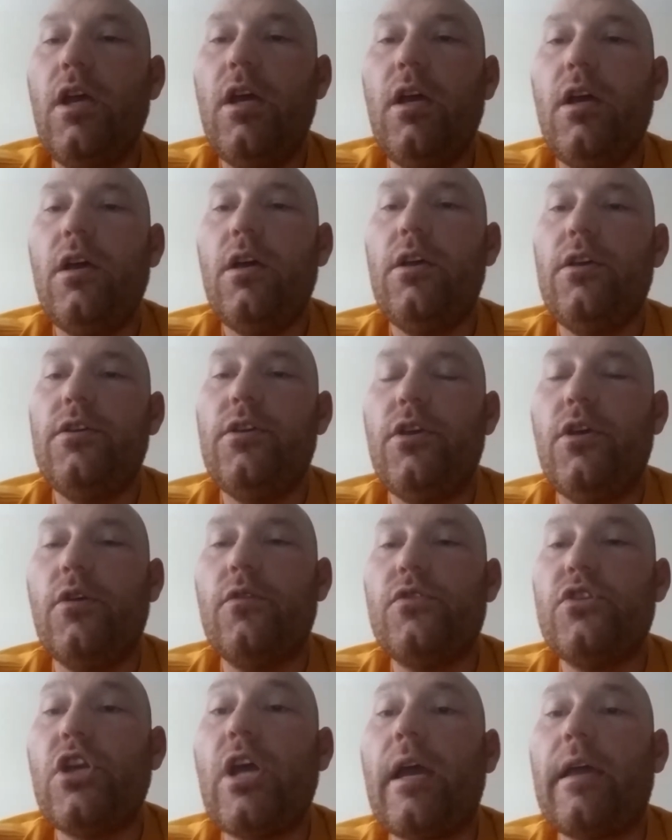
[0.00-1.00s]
you know check
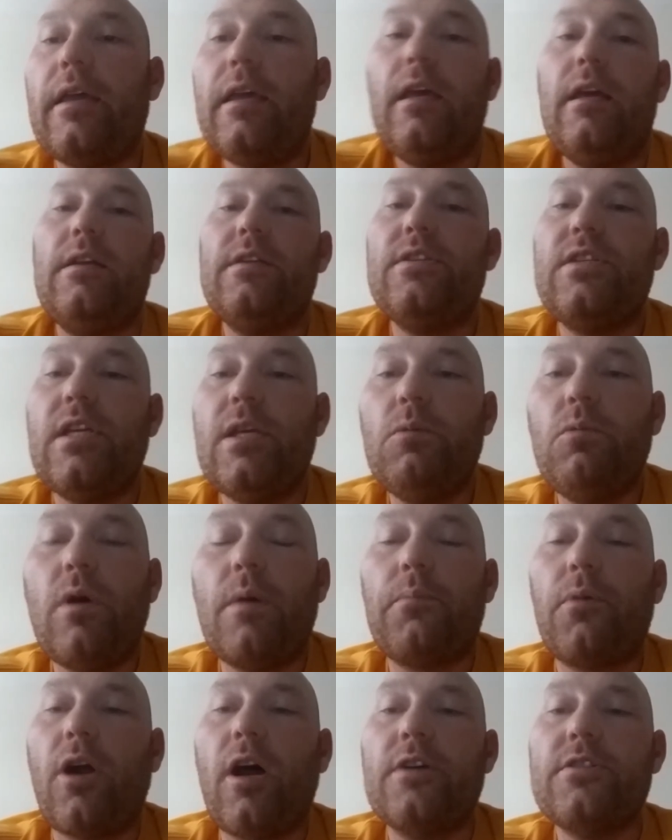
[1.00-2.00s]
in to see what
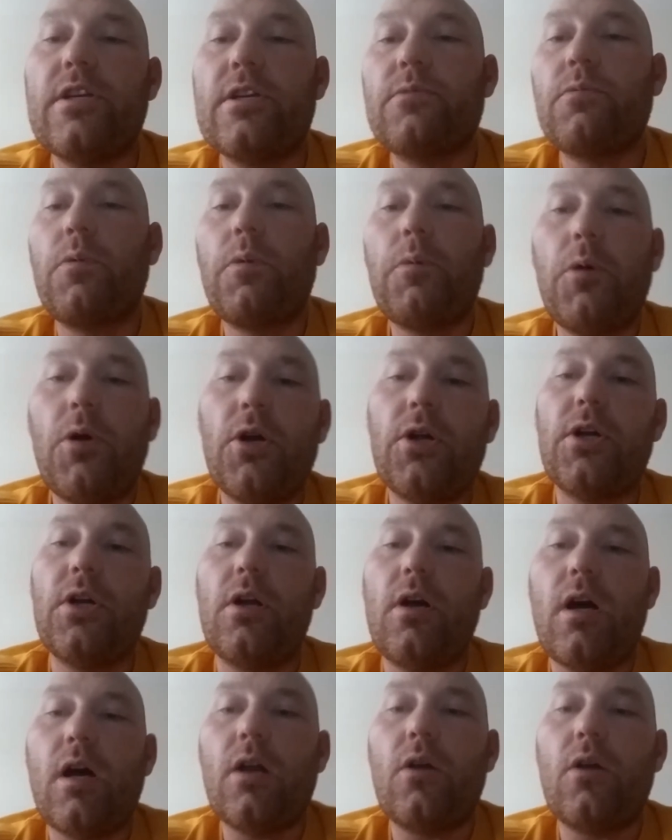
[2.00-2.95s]
projects we're working on or